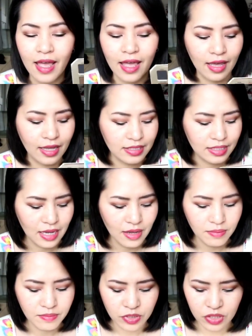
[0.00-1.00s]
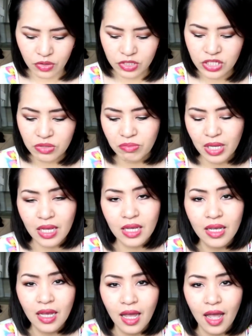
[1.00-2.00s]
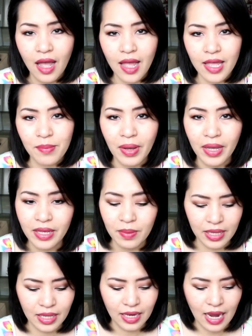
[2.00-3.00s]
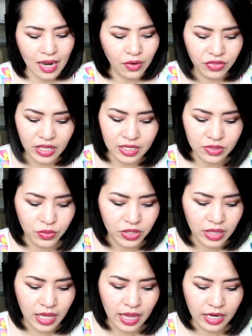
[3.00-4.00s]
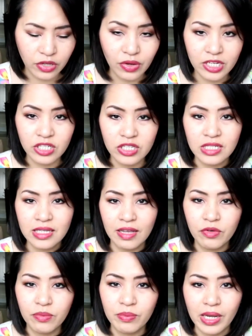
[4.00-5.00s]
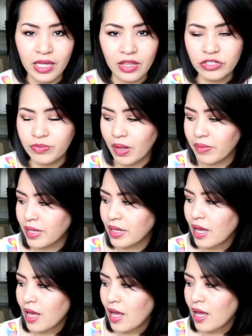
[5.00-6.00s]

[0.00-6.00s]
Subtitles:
And so to me, in my opinion, I don't think it's worth it. You guys should save your money. There's probably